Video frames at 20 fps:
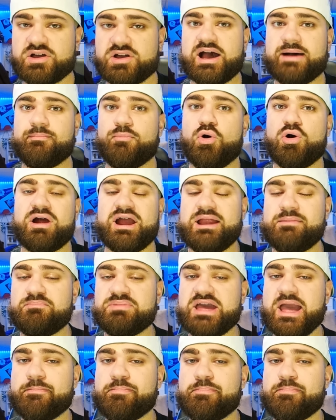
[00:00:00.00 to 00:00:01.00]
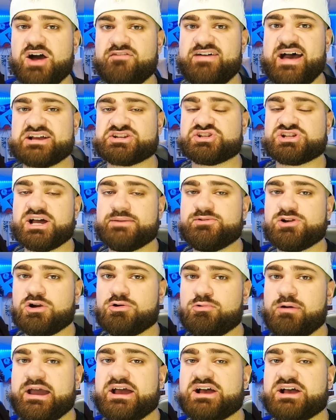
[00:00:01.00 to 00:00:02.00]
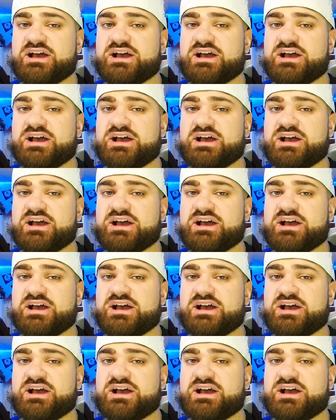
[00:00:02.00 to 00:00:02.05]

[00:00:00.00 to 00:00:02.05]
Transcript: Got more NBA playoff action coming your way.